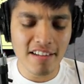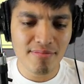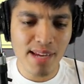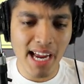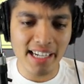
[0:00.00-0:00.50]

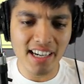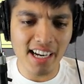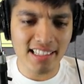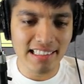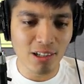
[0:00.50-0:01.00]
FBI
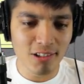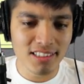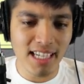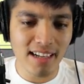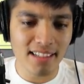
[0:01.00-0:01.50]
knocking doors
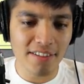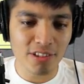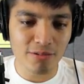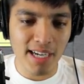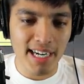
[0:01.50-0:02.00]
down
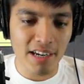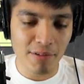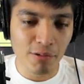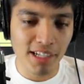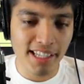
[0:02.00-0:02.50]
left and right
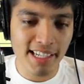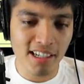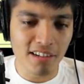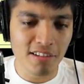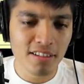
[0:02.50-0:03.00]
everywhere they
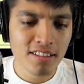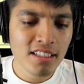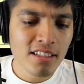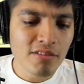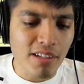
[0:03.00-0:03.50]
go.
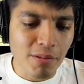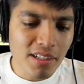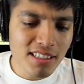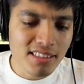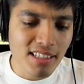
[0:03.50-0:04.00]
Wait,
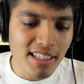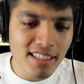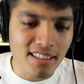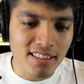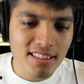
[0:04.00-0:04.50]
what is
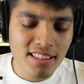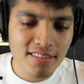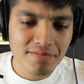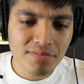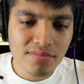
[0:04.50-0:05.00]
this?
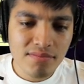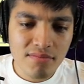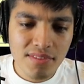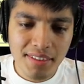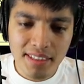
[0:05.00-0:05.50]

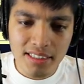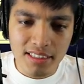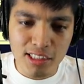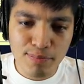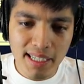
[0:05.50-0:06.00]

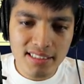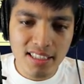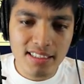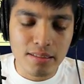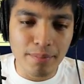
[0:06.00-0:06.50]
This place
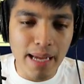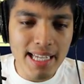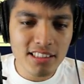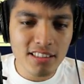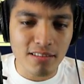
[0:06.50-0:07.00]
looks
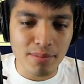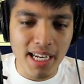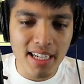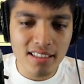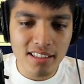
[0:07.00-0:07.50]
magical,
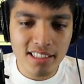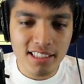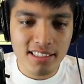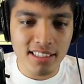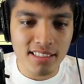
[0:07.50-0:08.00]
man. Look
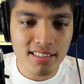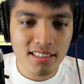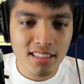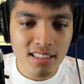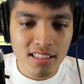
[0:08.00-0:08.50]
at this.
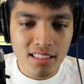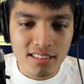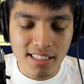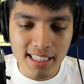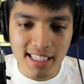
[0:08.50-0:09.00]

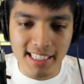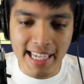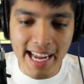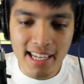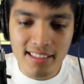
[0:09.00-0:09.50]
It's like the
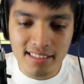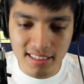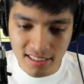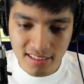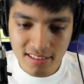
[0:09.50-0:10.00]

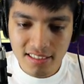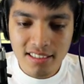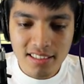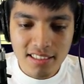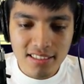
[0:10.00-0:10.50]
galaxy.
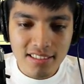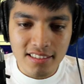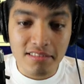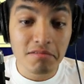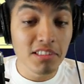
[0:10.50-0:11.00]

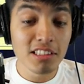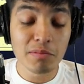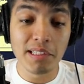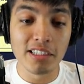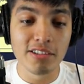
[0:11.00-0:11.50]
This
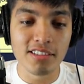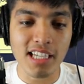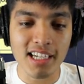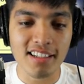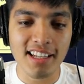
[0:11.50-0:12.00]
is pretty cool,
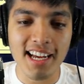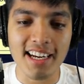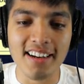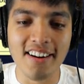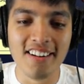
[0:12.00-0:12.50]
not gonna lie.